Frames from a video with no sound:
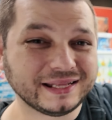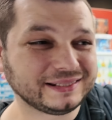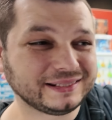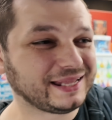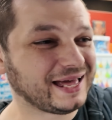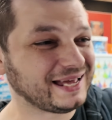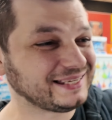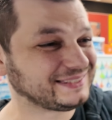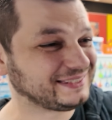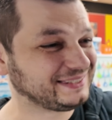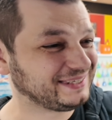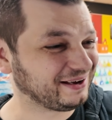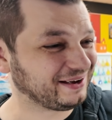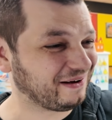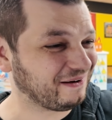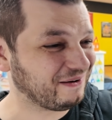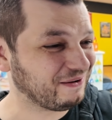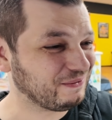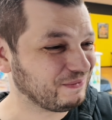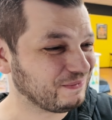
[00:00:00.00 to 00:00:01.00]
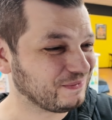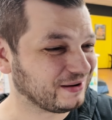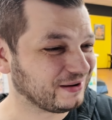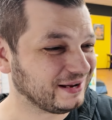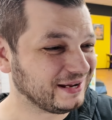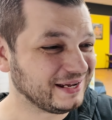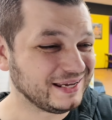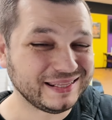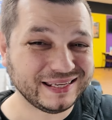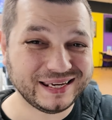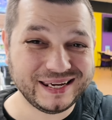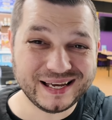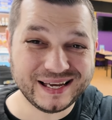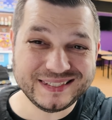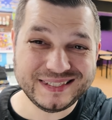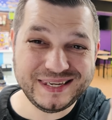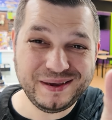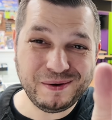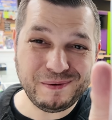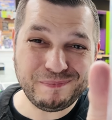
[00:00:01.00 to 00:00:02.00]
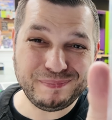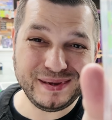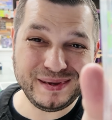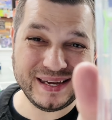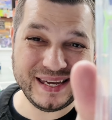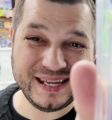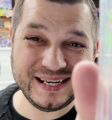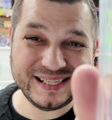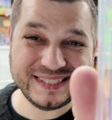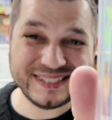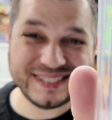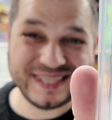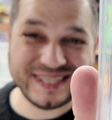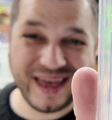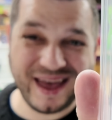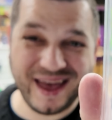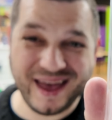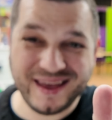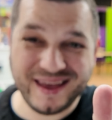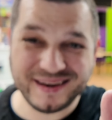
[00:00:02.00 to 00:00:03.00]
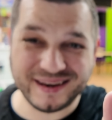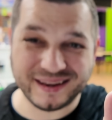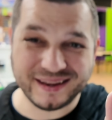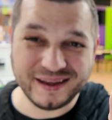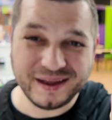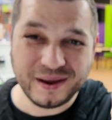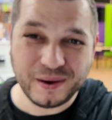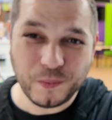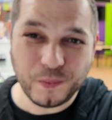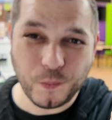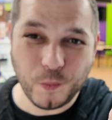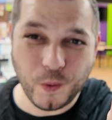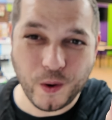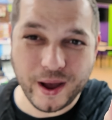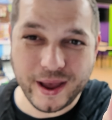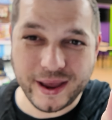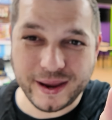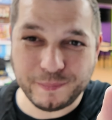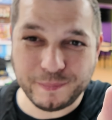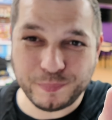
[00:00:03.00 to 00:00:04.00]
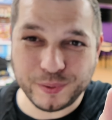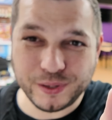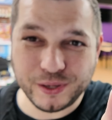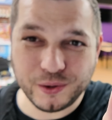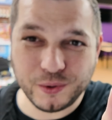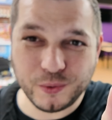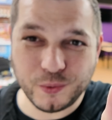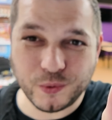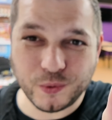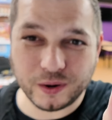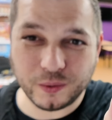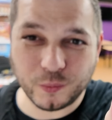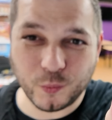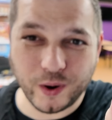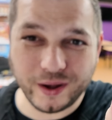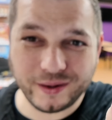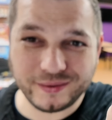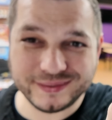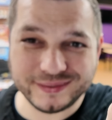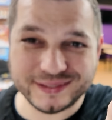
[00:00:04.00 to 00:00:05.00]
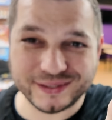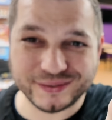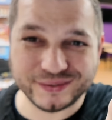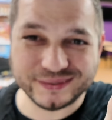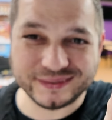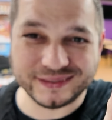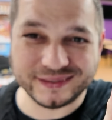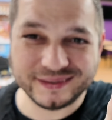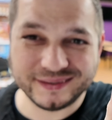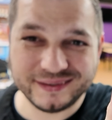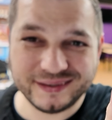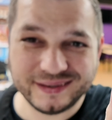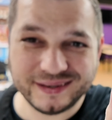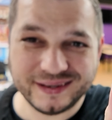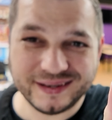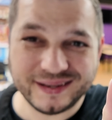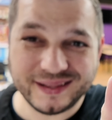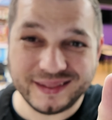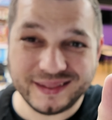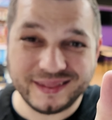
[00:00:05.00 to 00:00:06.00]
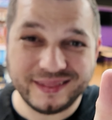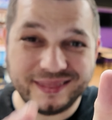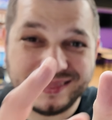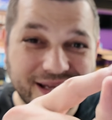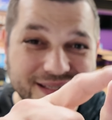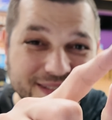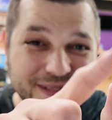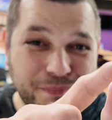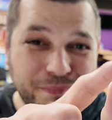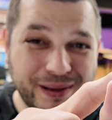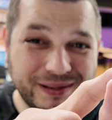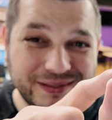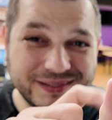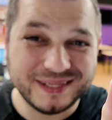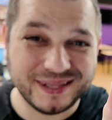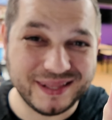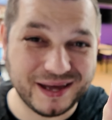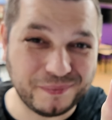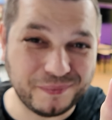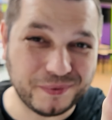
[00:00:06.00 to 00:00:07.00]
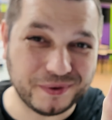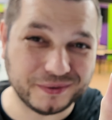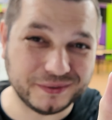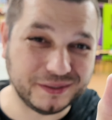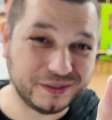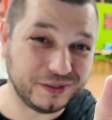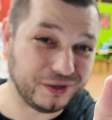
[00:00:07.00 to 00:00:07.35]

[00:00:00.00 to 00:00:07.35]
Let's go. The Cassiopeia in a 10. What a view. Well done. That's a belter, that one.